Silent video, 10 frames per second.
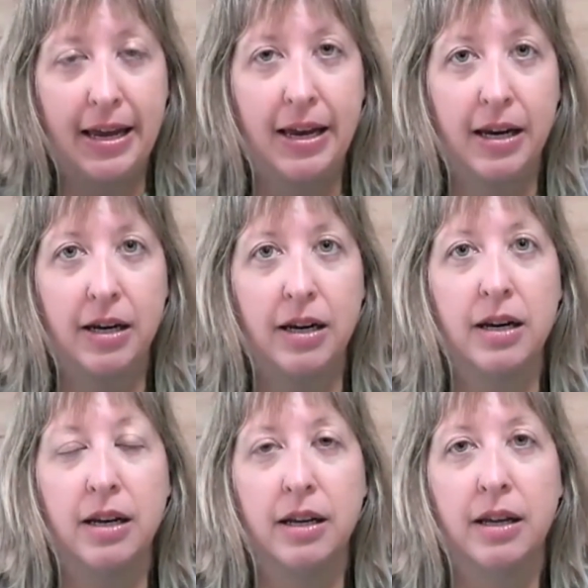
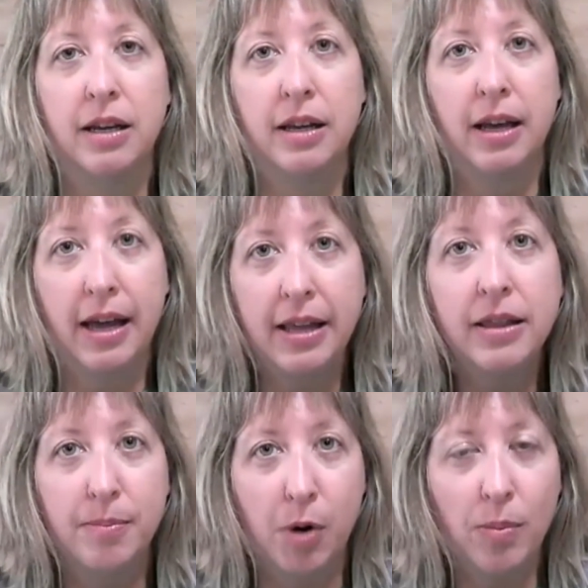in
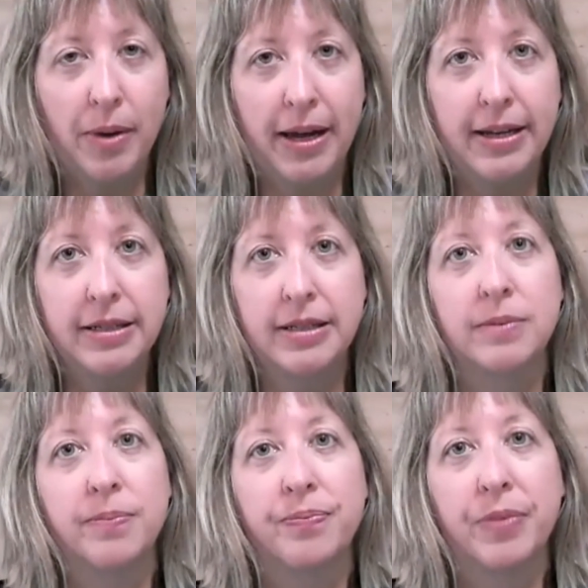the
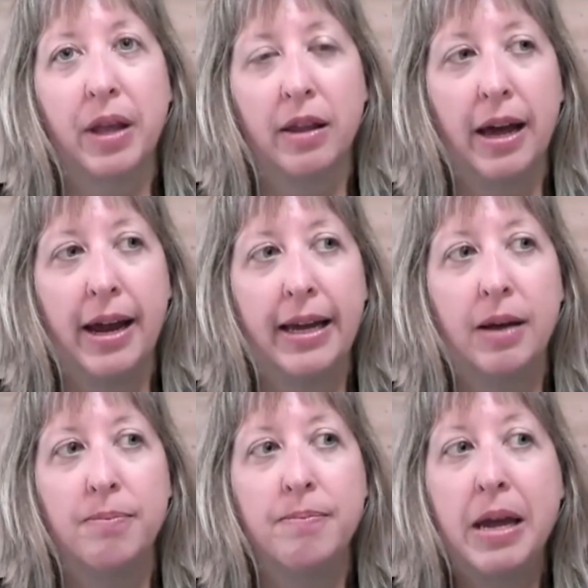moment.
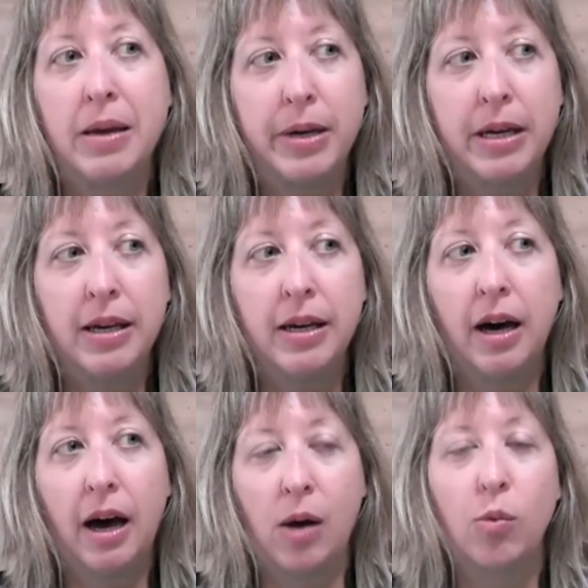Like
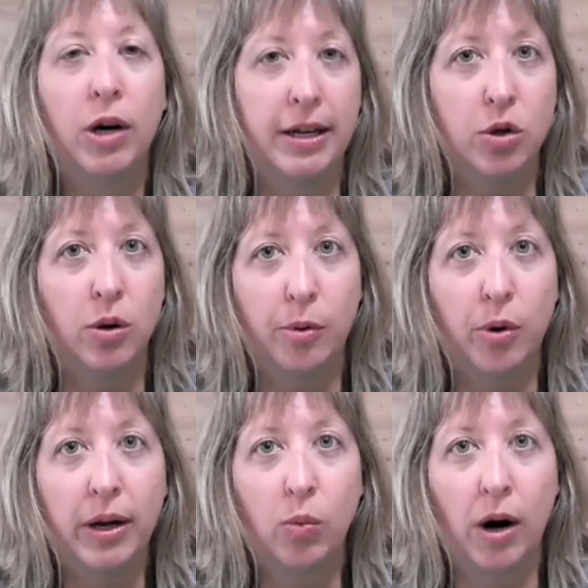maybe I will get to a
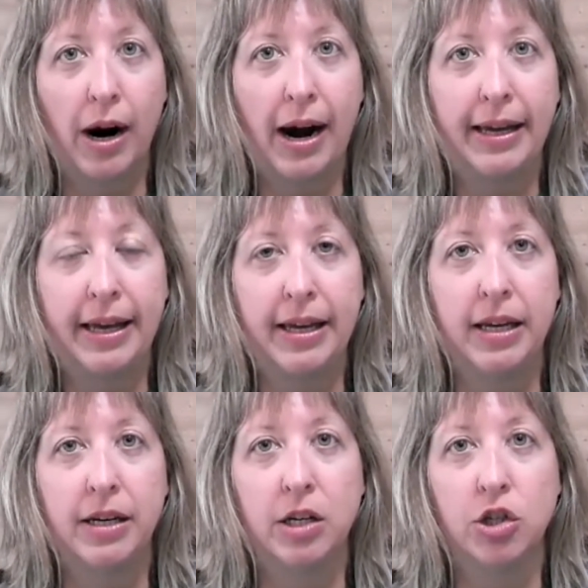point where I
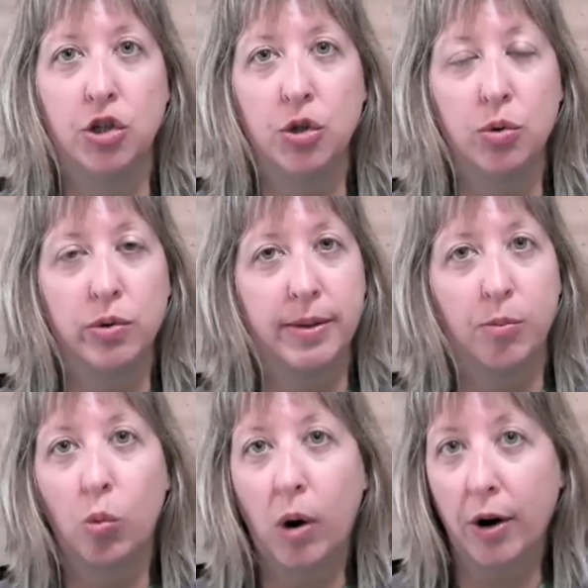can do
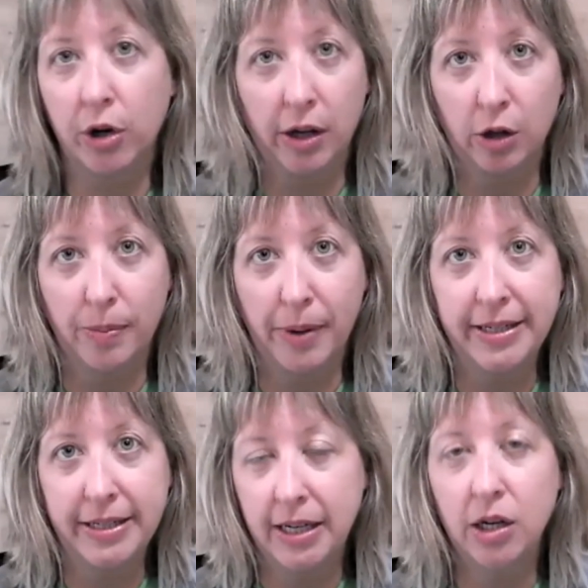some watercolor
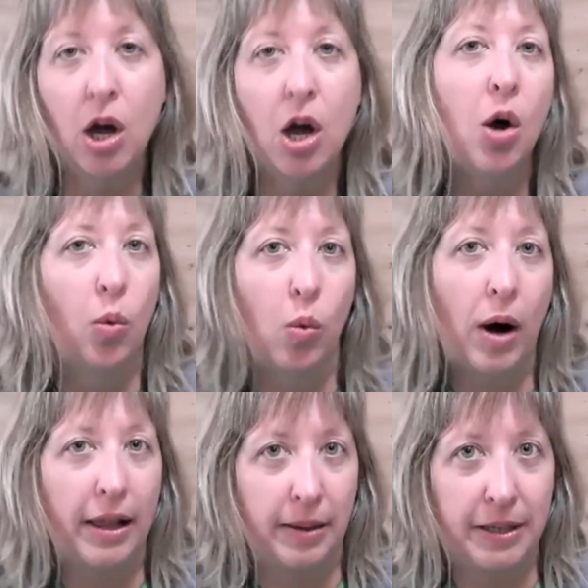painting
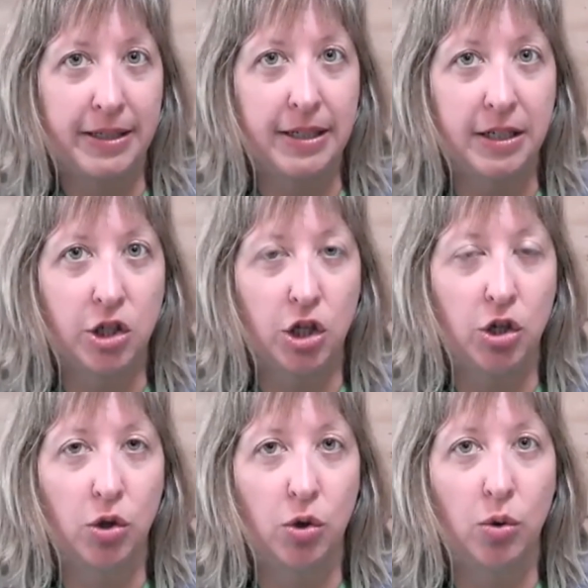while I'm listening
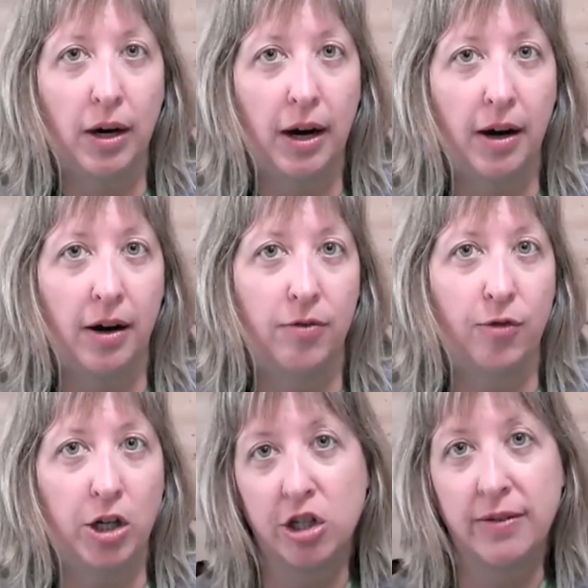to a
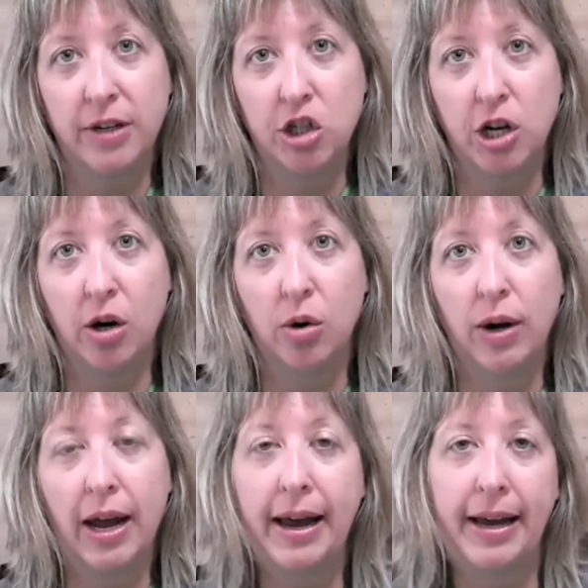French TV
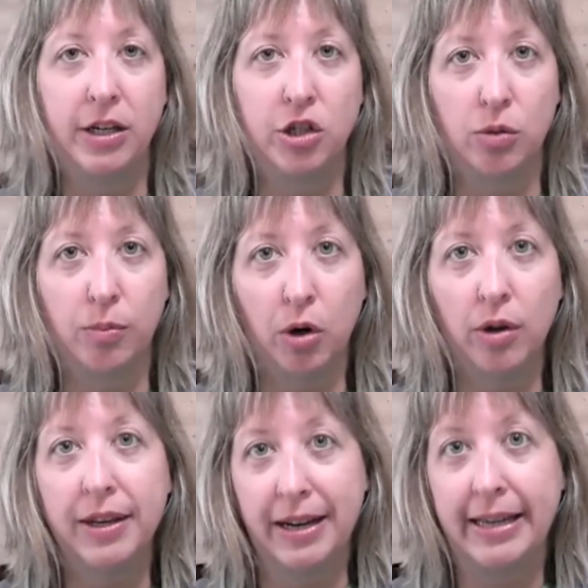show, and I can do
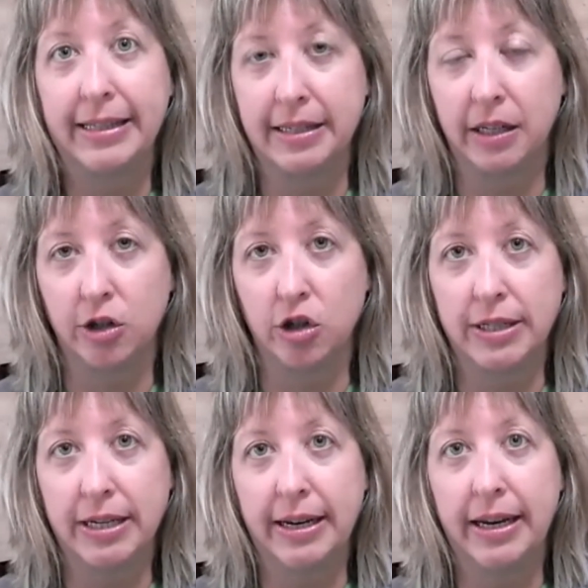both and I can still
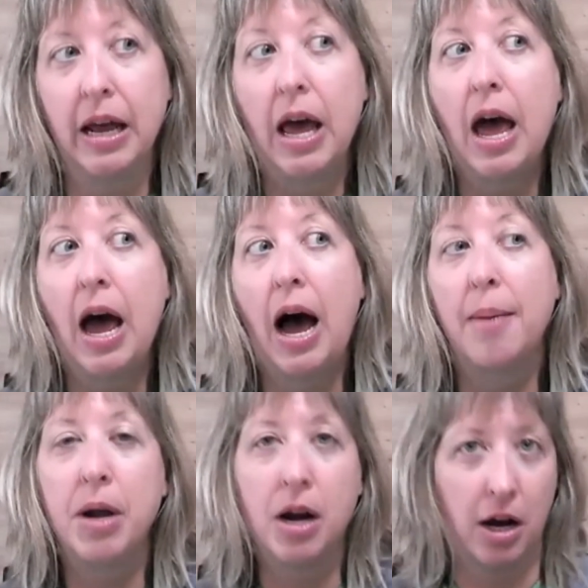understand it.
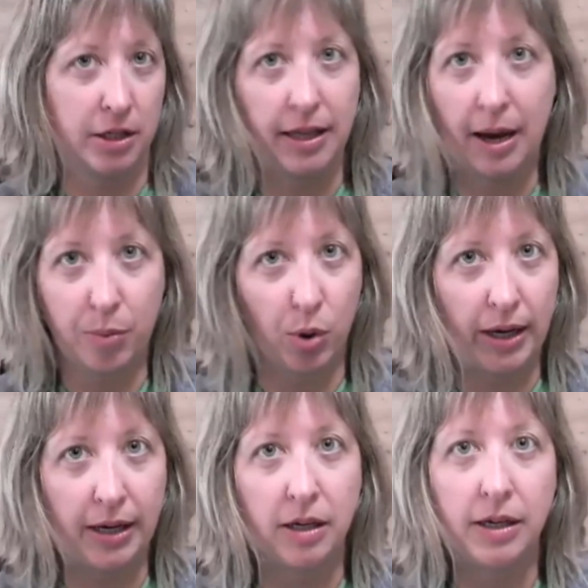I'm not to that
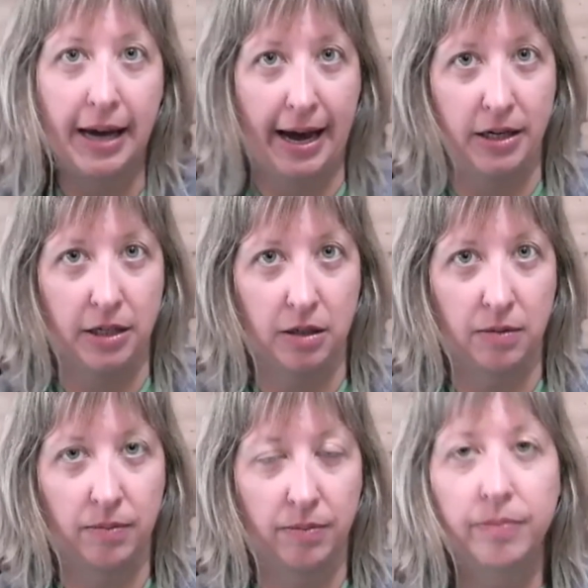point
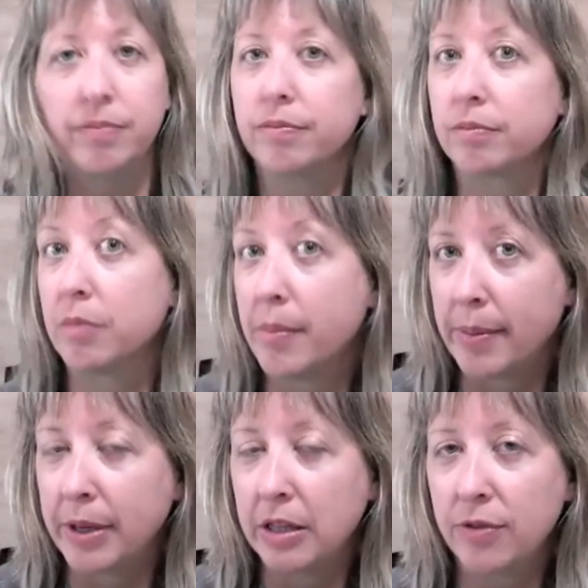yet, but
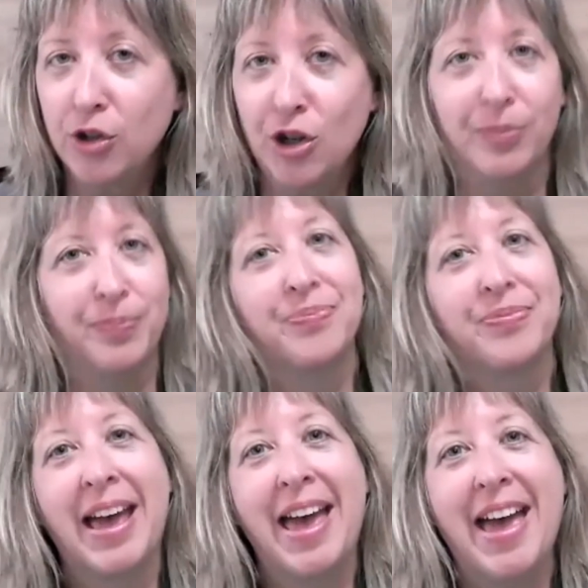maybe in the future.
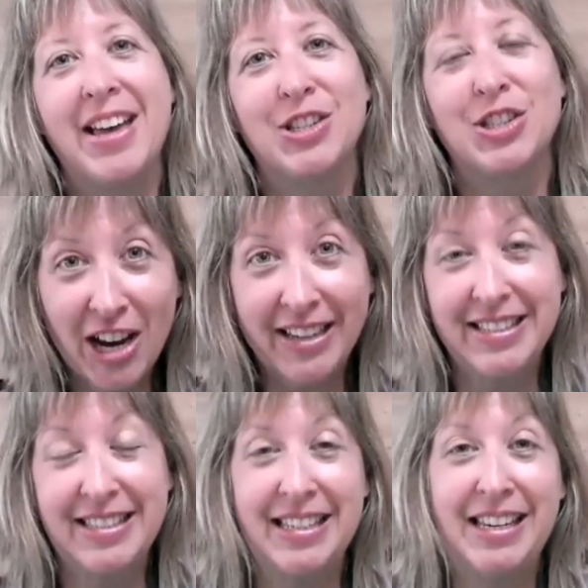
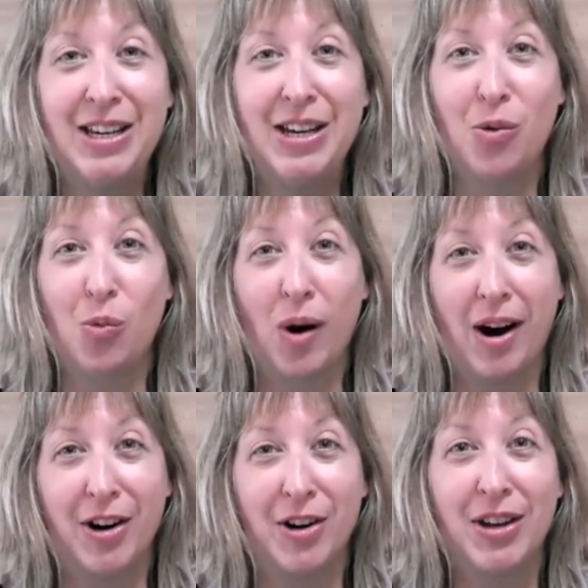Check and see
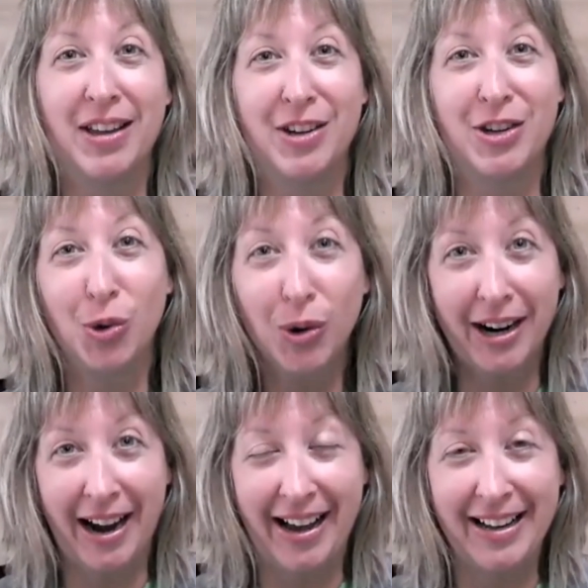where
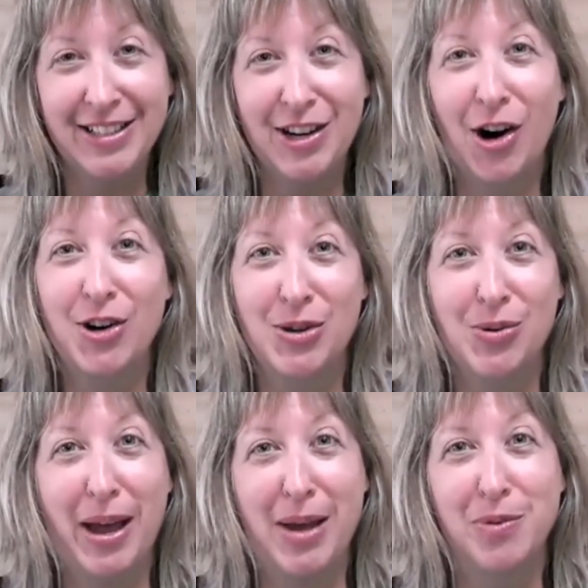you're at. Are
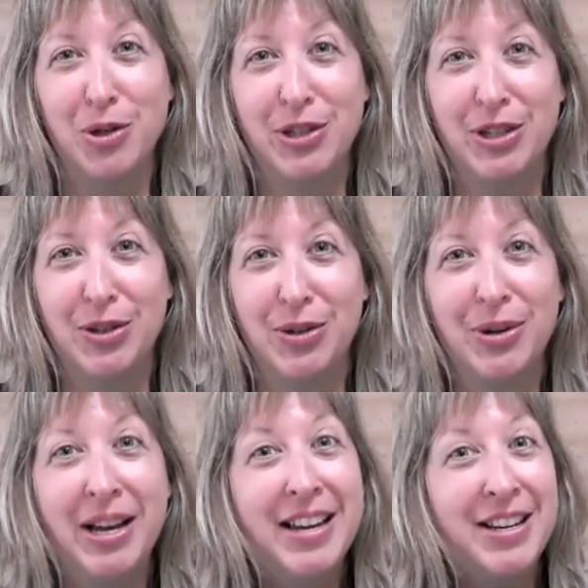you able
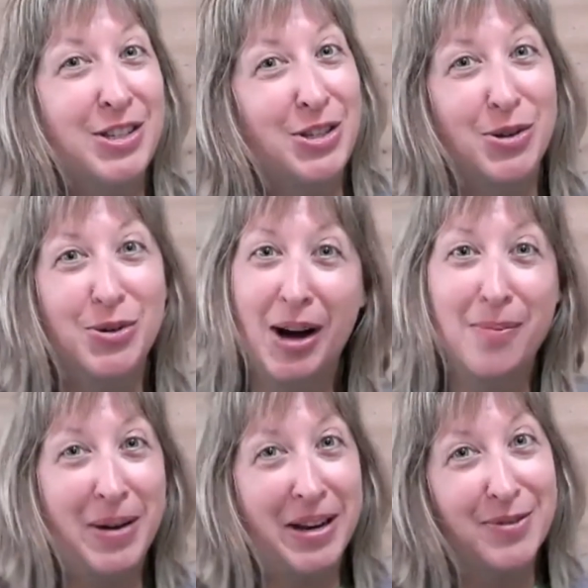to do
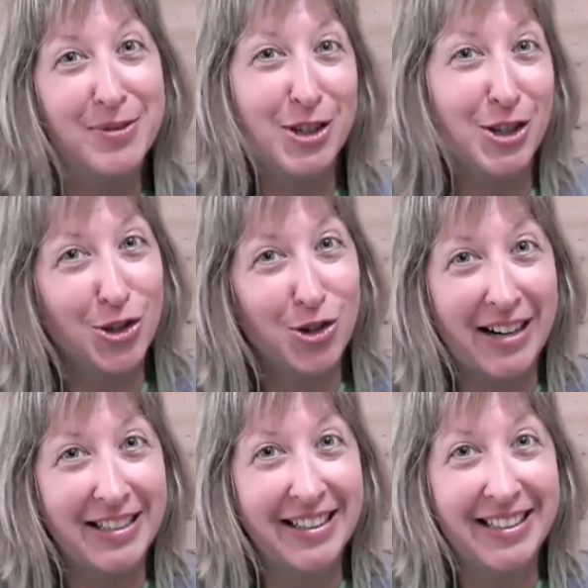a bit of
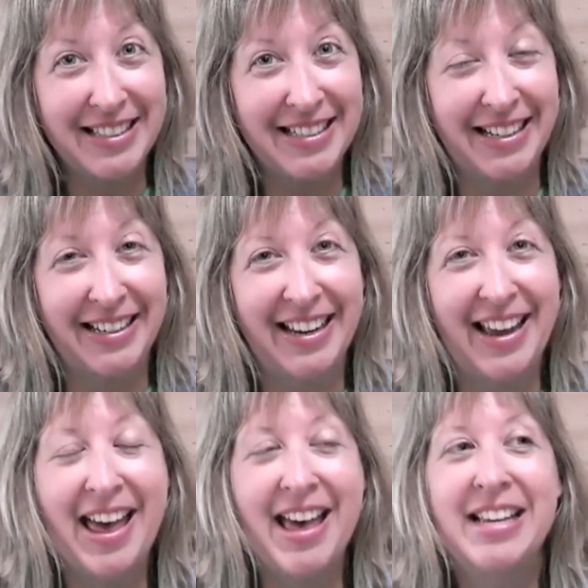distracted listening?